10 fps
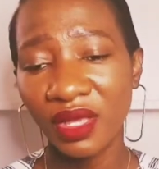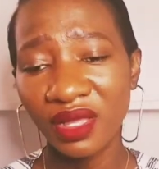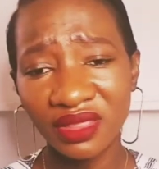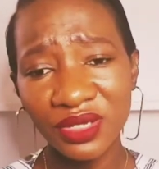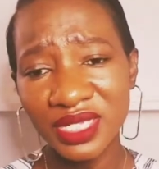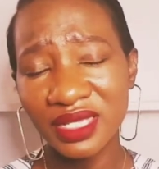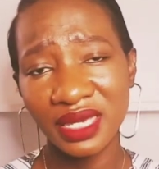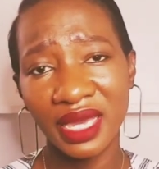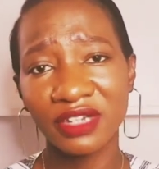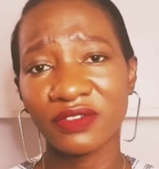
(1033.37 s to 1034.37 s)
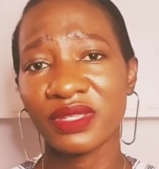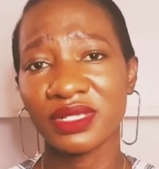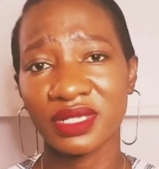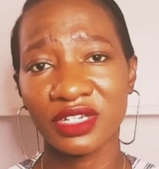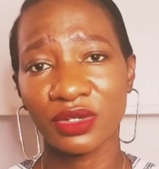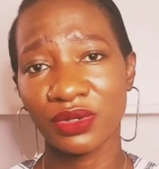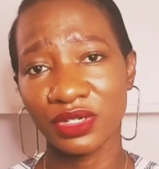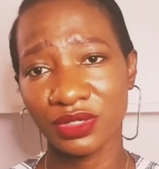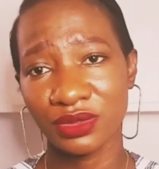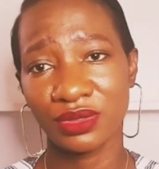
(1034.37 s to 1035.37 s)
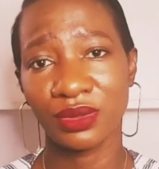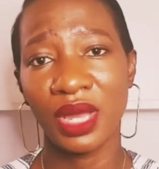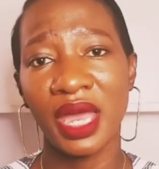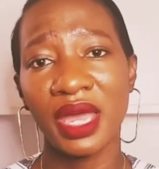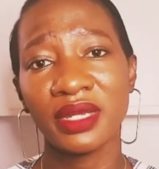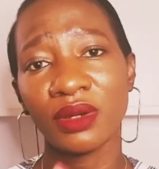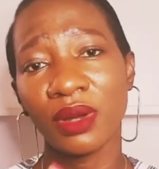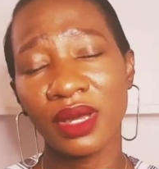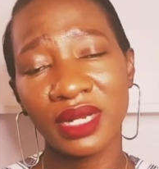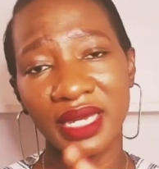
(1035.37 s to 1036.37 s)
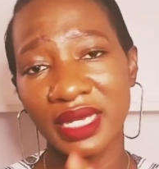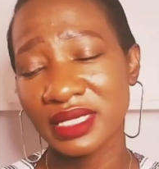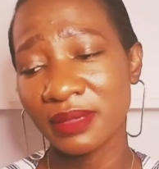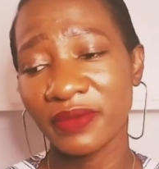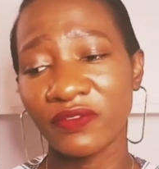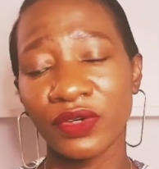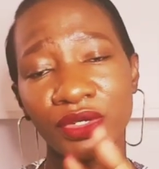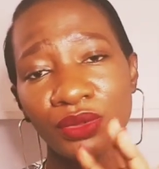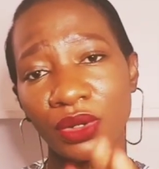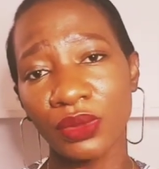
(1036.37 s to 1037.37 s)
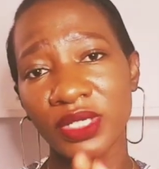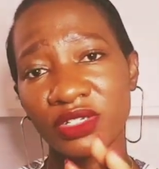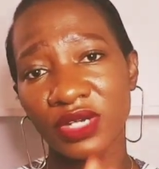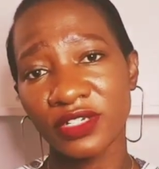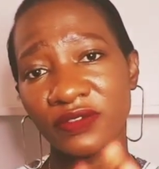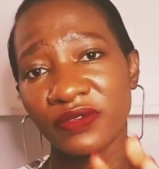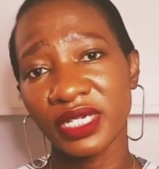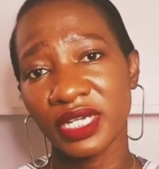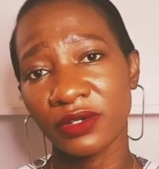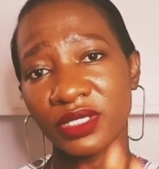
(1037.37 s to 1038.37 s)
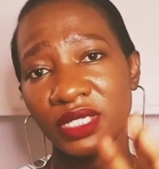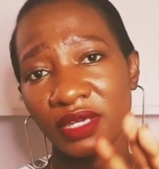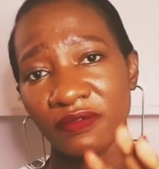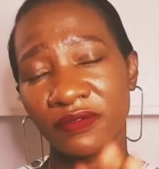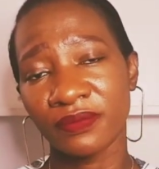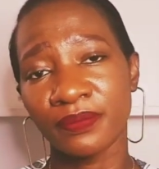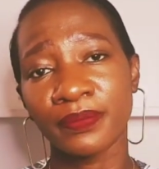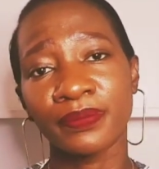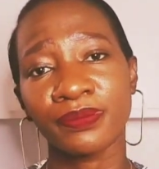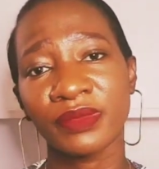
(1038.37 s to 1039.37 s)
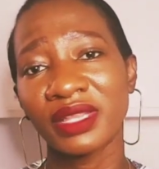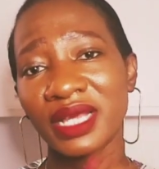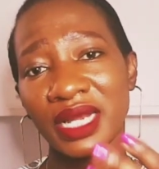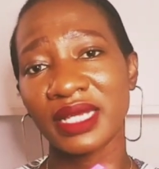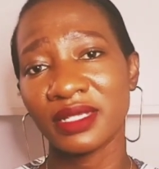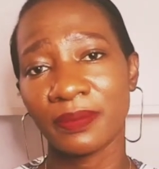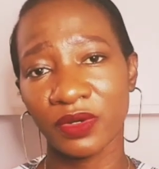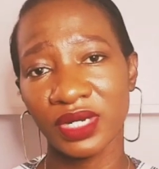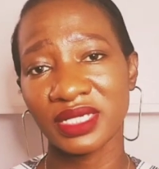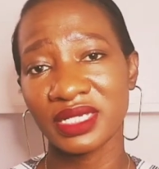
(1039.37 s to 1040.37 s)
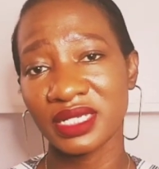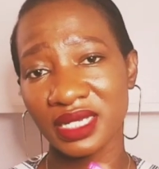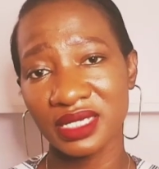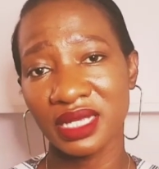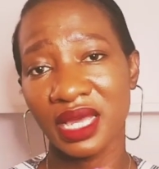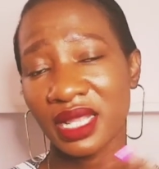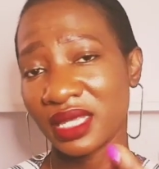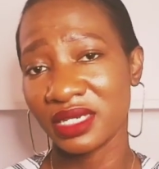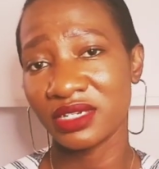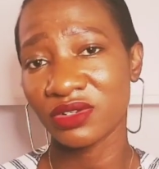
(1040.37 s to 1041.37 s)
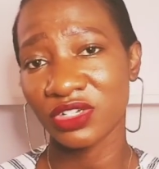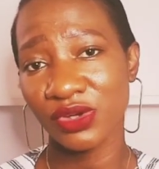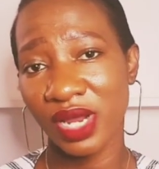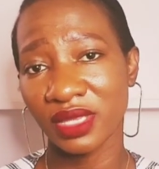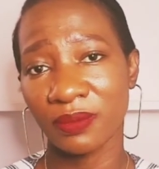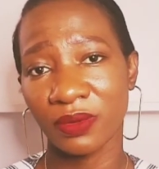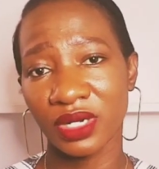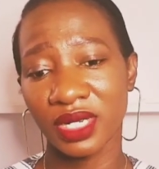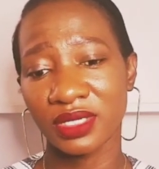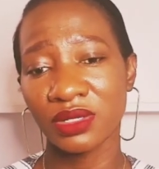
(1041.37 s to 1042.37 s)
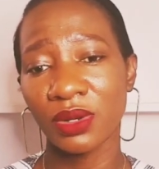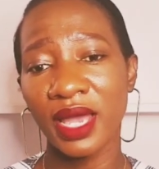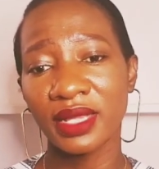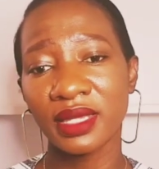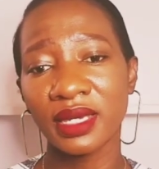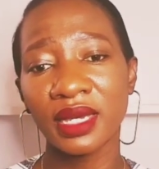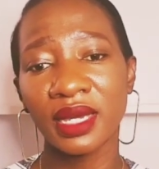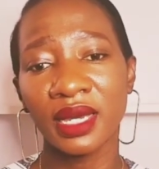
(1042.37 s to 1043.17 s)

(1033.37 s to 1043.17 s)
those are the kind of things that you're going to do. And like I said before, you always try to find out if they like the product, in case they did not try the product. So I think